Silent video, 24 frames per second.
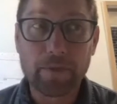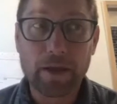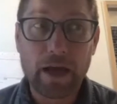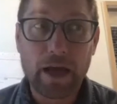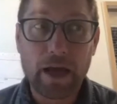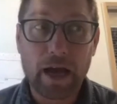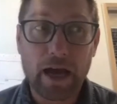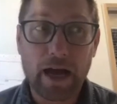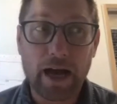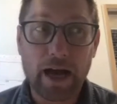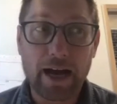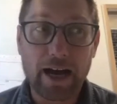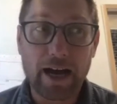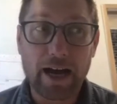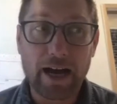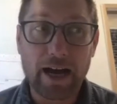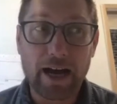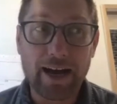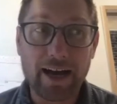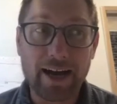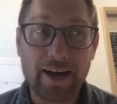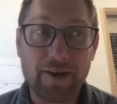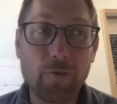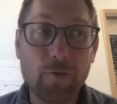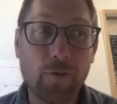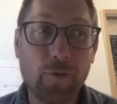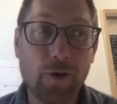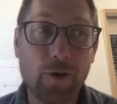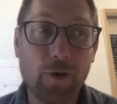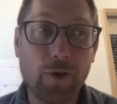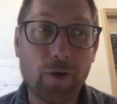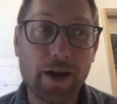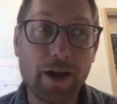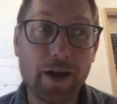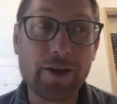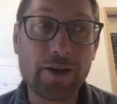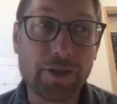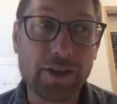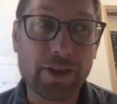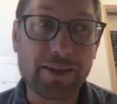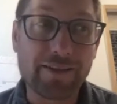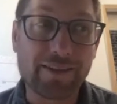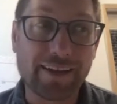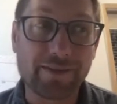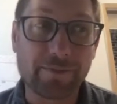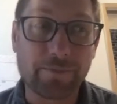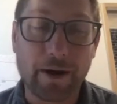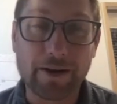one of the things that
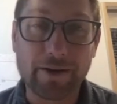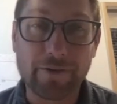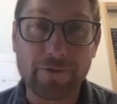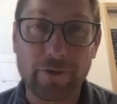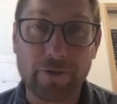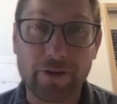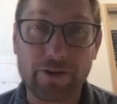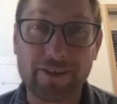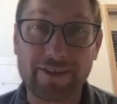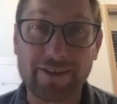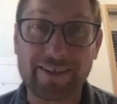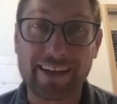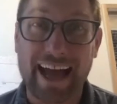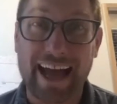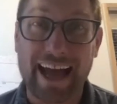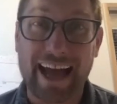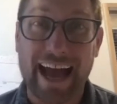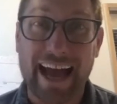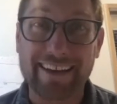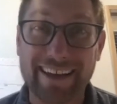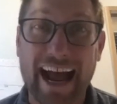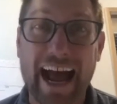sparked it for us is that I said,